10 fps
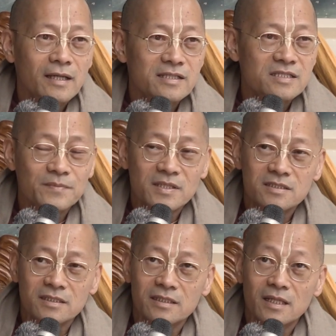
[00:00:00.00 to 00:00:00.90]
And
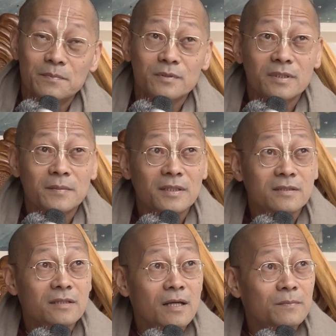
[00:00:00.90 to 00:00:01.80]
especially they put them
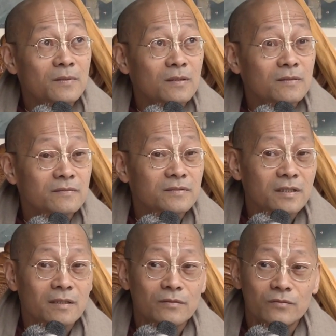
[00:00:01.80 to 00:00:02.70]
on top of
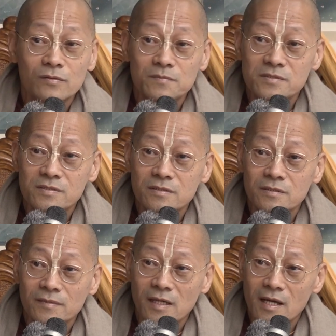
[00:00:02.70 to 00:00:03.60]
their
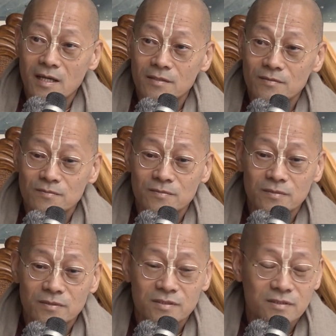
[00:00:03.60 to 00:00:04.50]
roofs, the
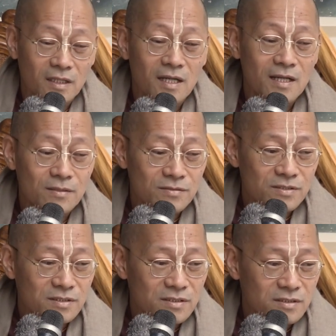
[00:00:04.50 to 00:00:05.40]
homes, the
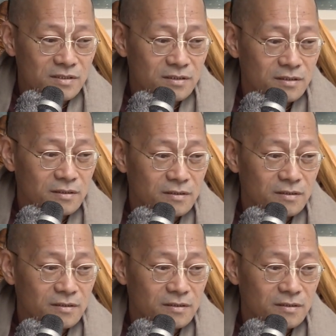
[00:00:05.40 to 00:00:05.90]
houses.